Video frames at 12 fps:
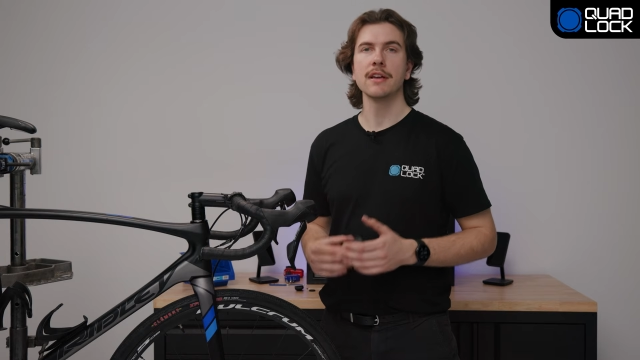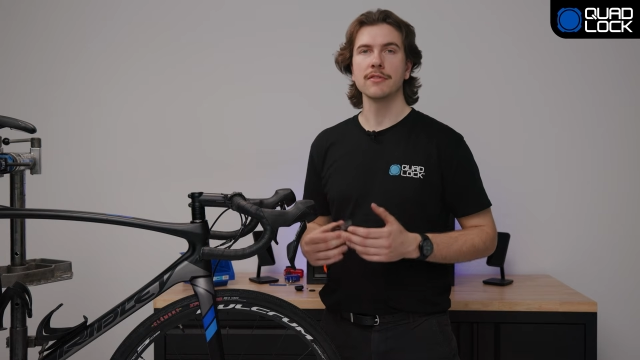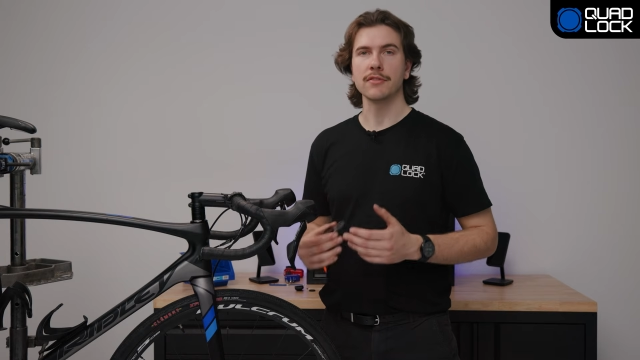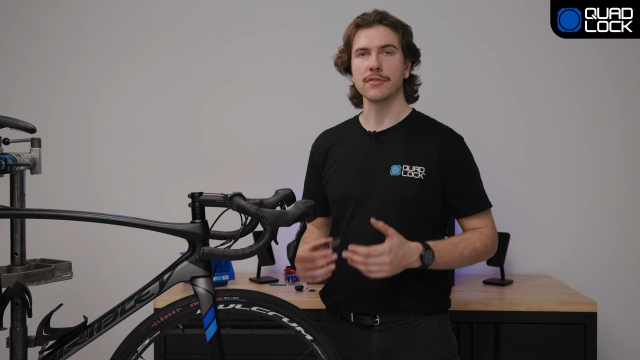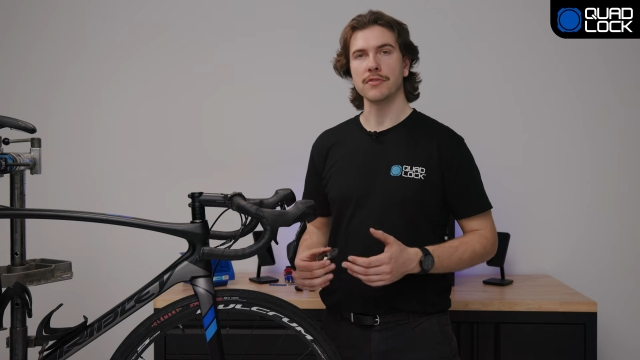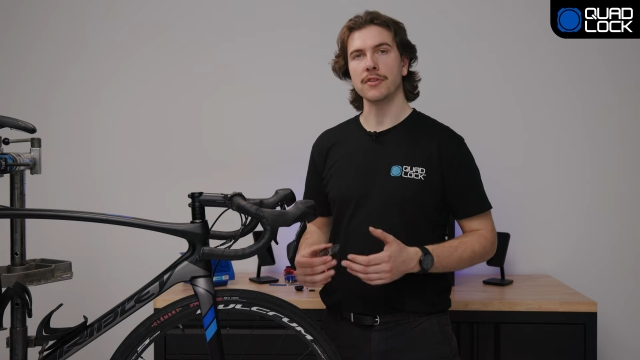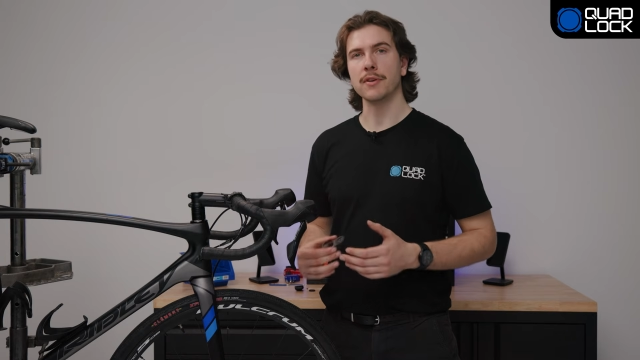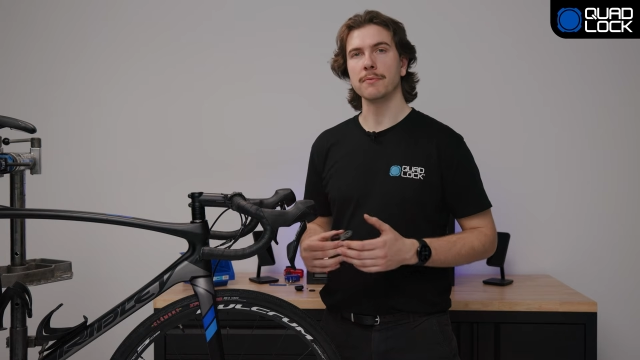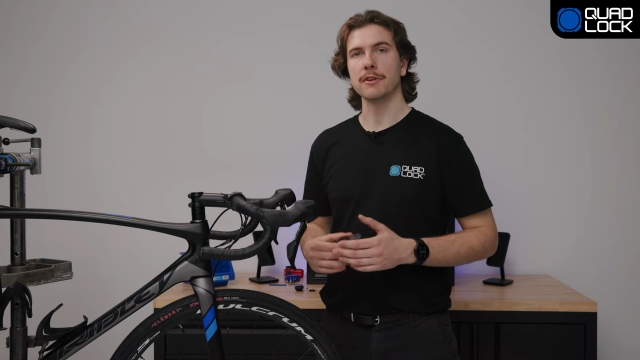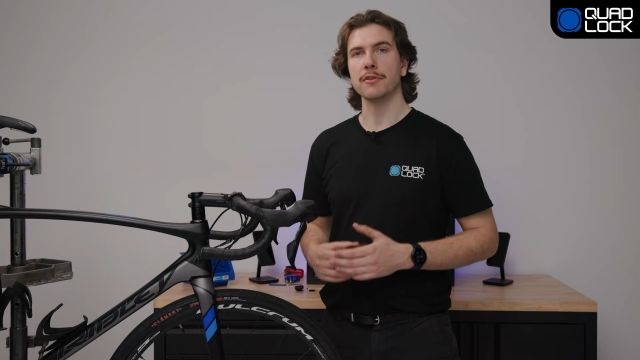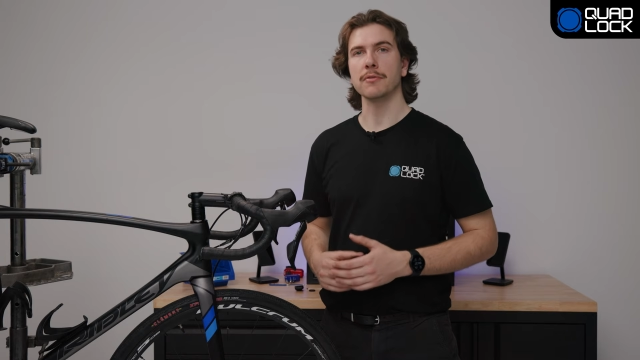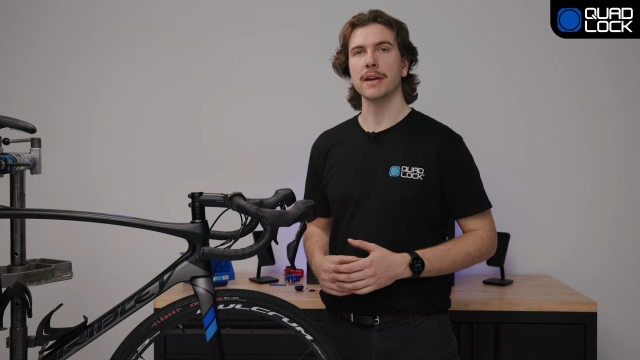to determine the
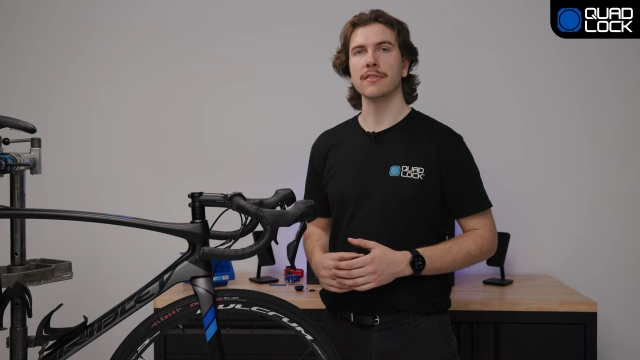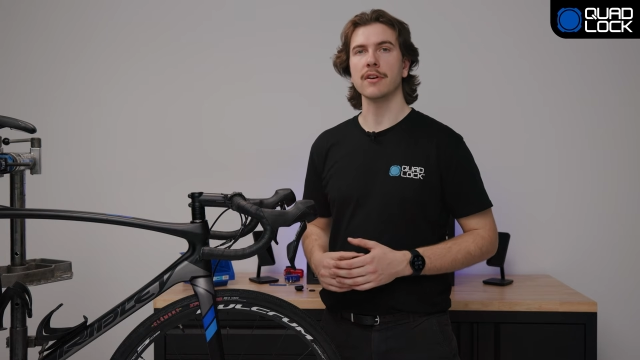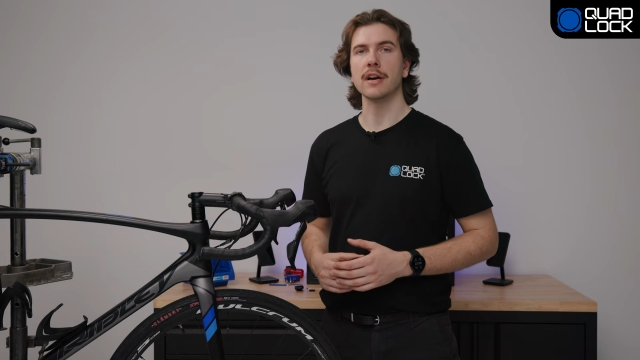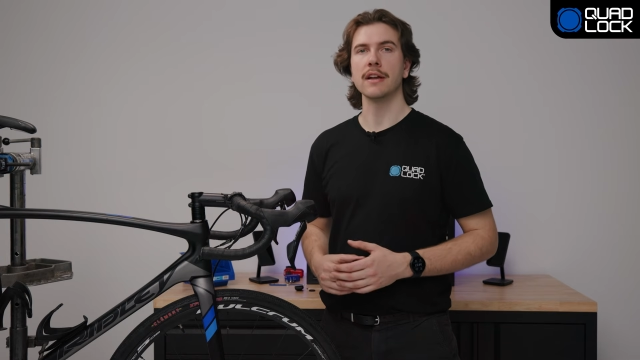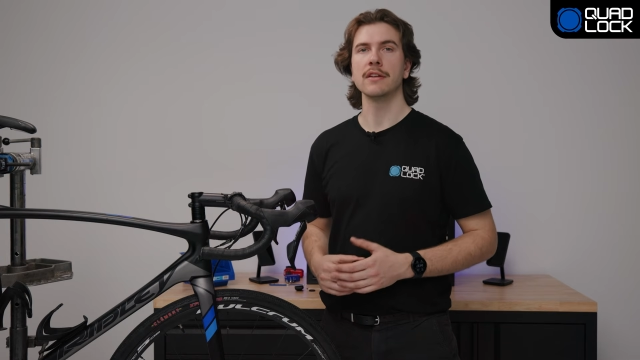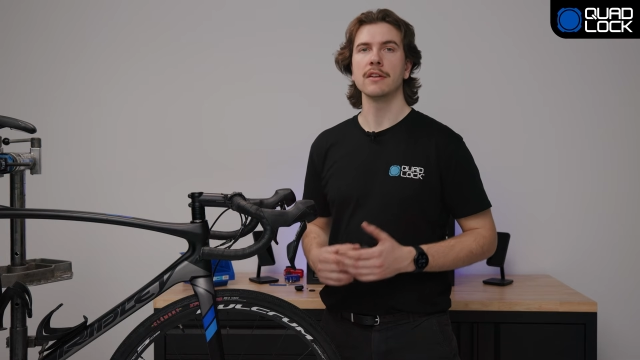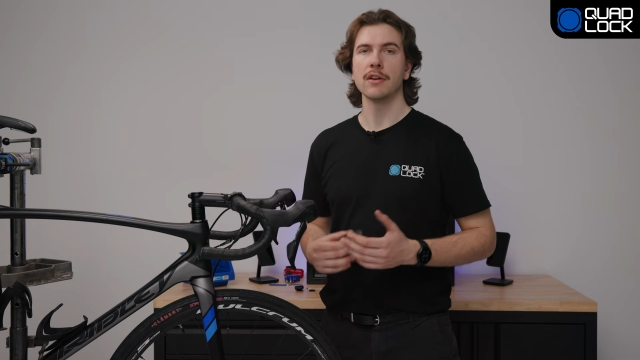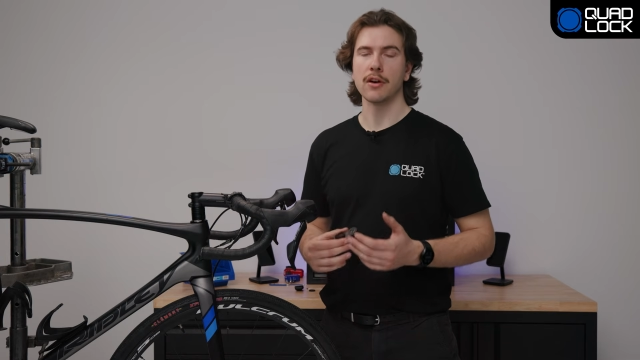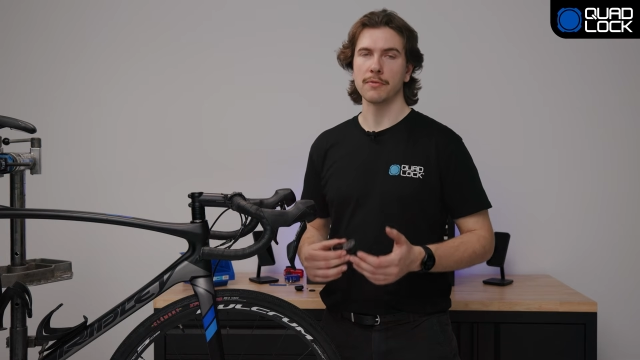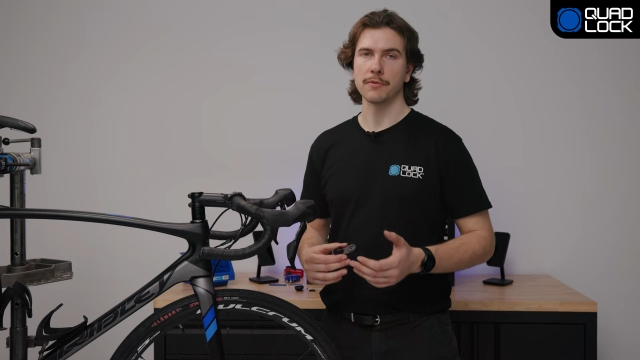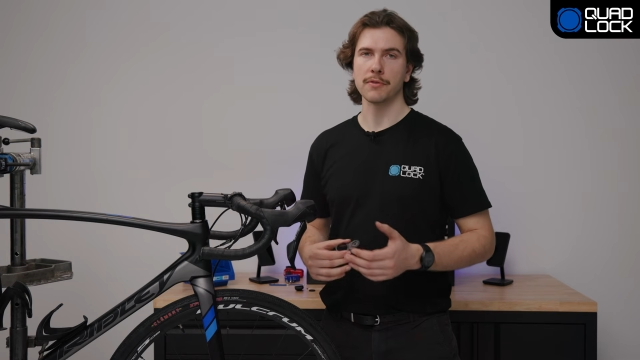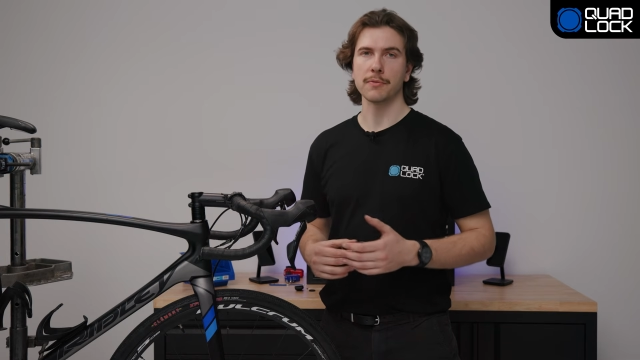correct height
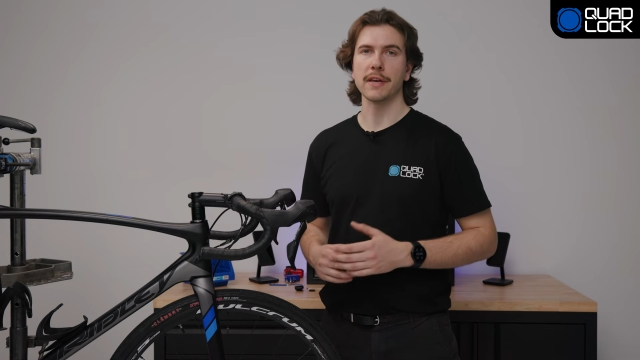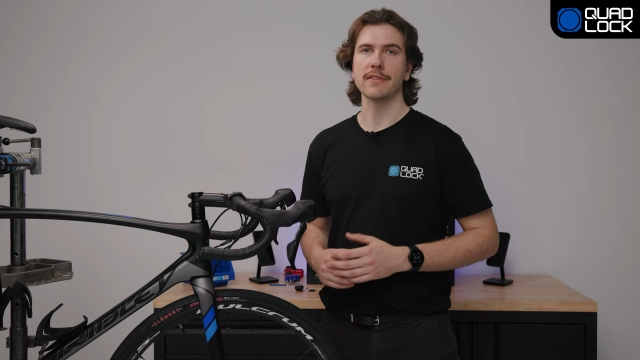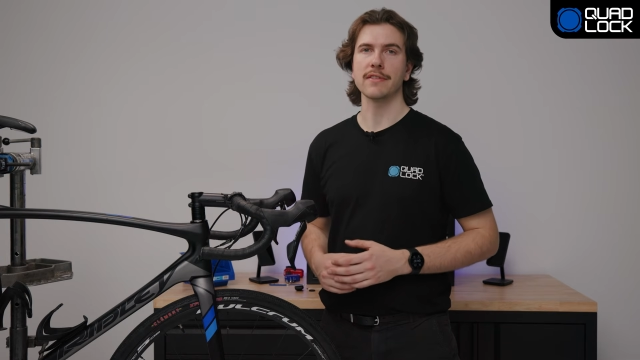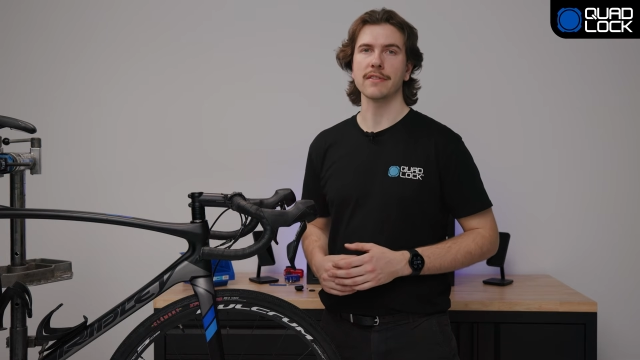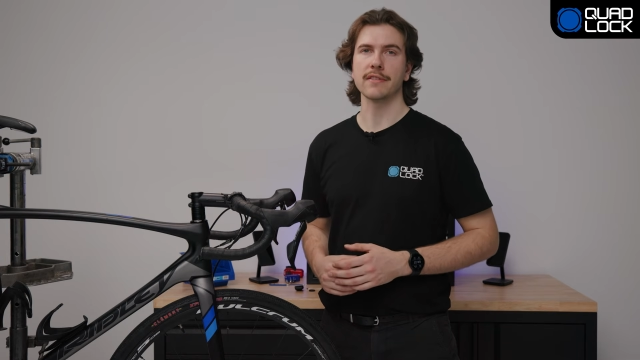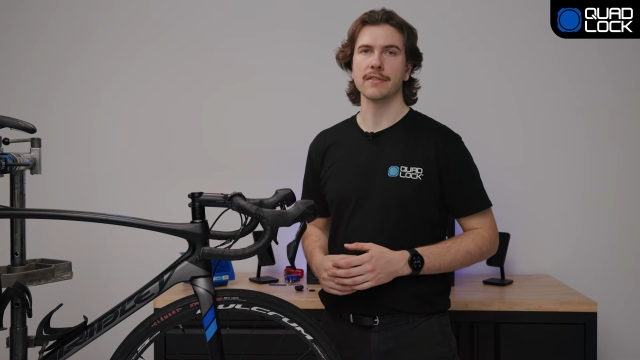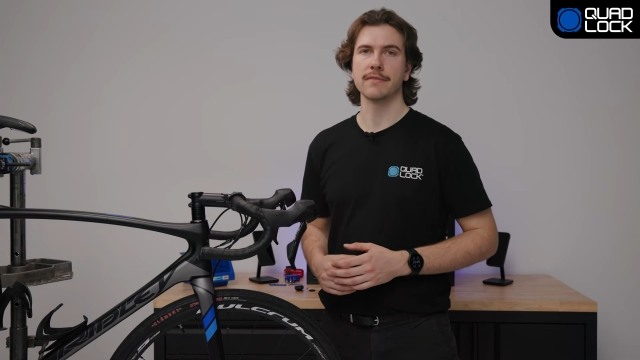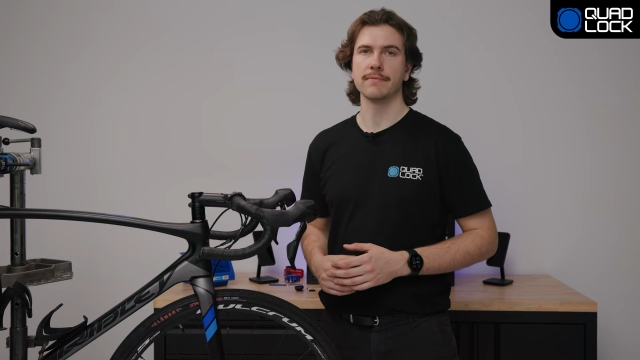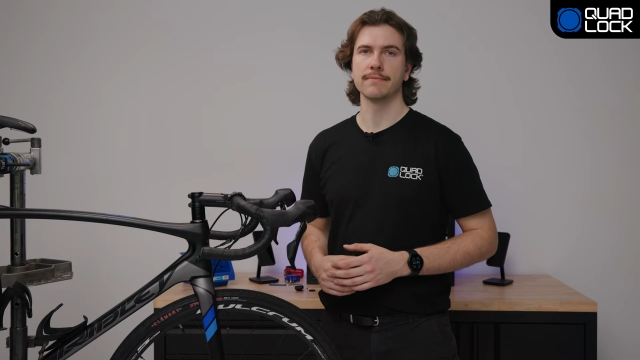of your spacers.